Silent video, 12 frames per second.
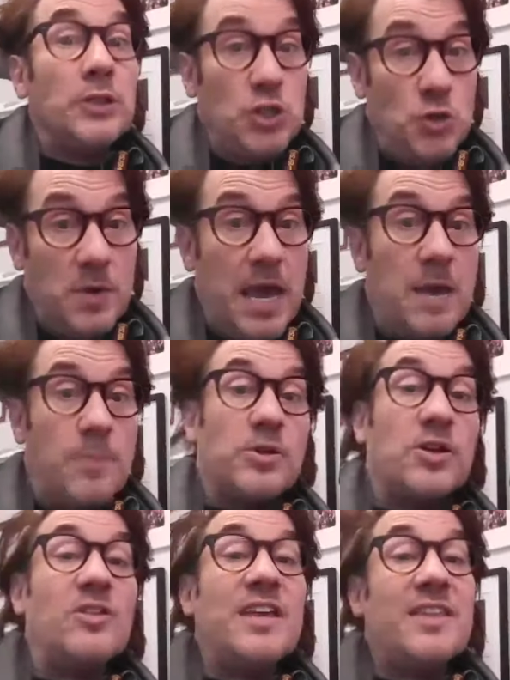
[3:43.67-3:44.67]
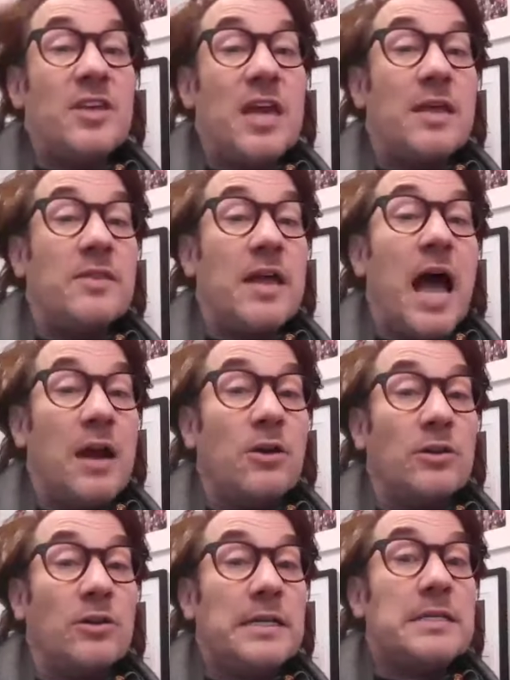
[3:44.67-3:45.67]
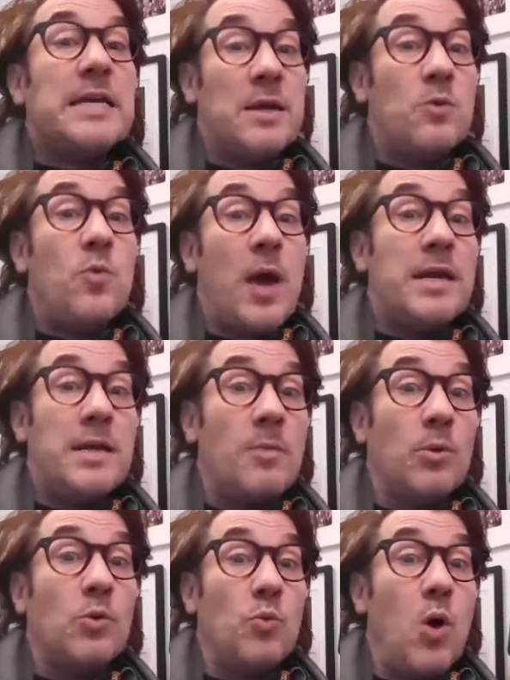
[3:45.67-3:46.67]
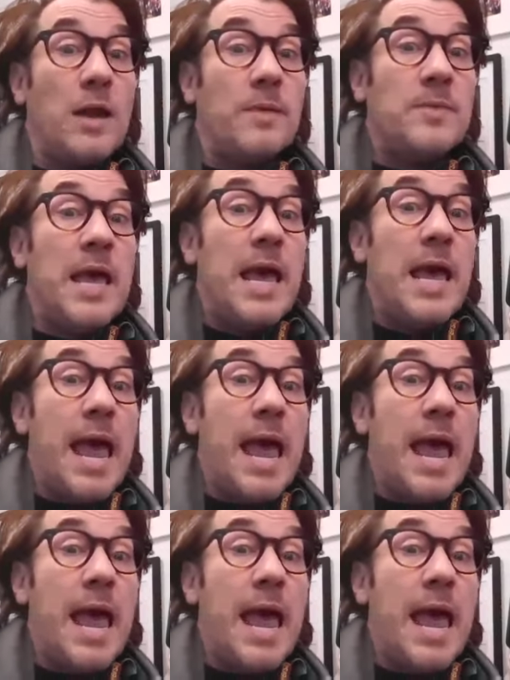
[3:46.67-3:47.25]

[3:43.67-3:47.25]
UK, particularly in Ireland, it went number one,